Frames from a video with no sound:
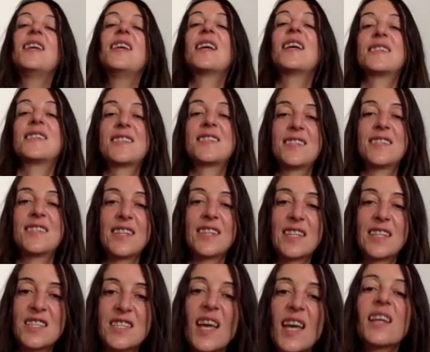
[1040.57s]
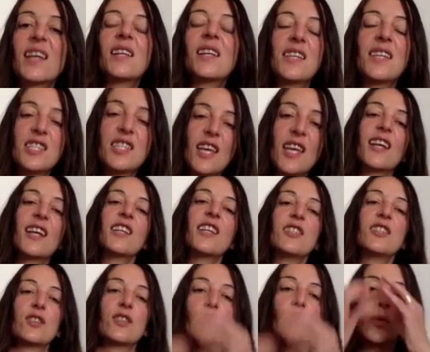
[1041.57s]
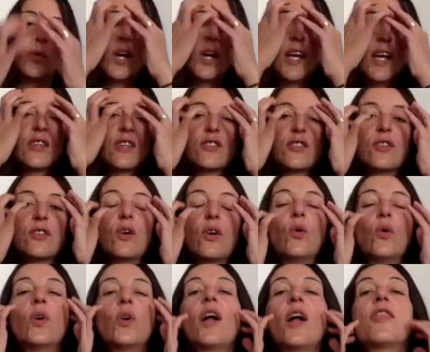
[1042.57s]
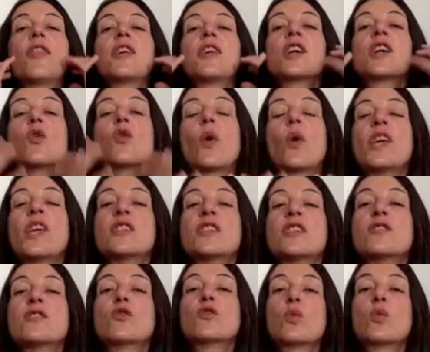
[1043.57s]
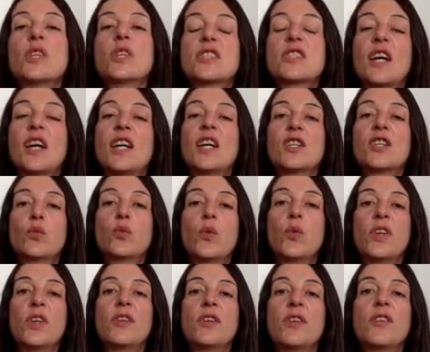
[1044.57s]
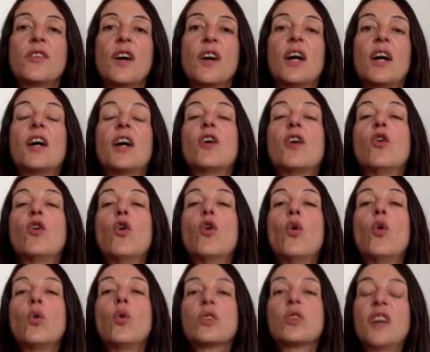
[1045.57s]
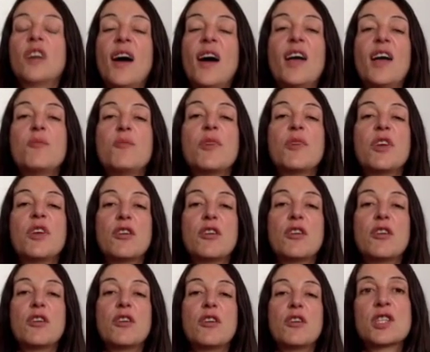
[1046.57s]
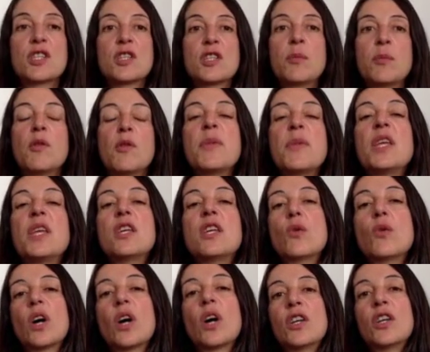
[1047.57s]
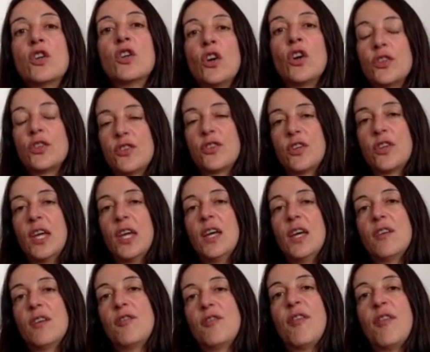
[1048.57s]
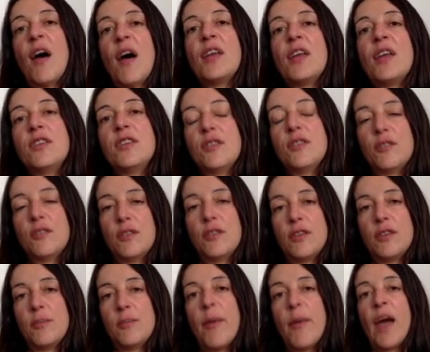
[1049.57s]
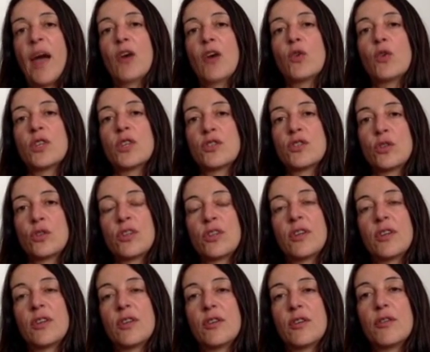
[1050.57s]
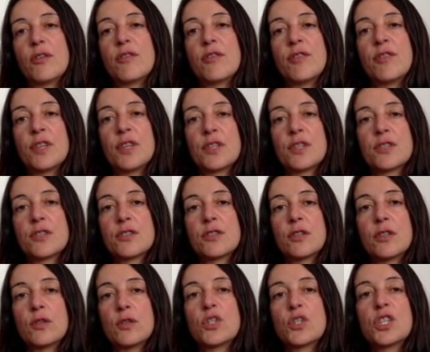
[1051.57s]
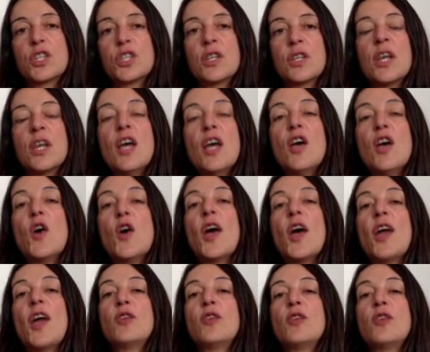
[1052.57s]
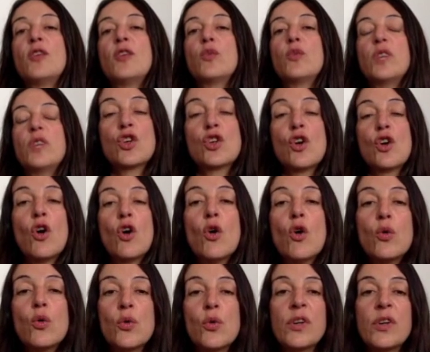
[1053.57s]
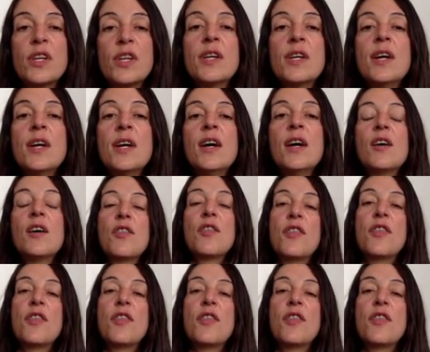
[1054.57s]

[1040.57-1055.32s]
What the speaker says: Yes, exactly. So the equations we start with are all time irreversible, meaning you cannot find the backwards or the reverse solution, and we've shown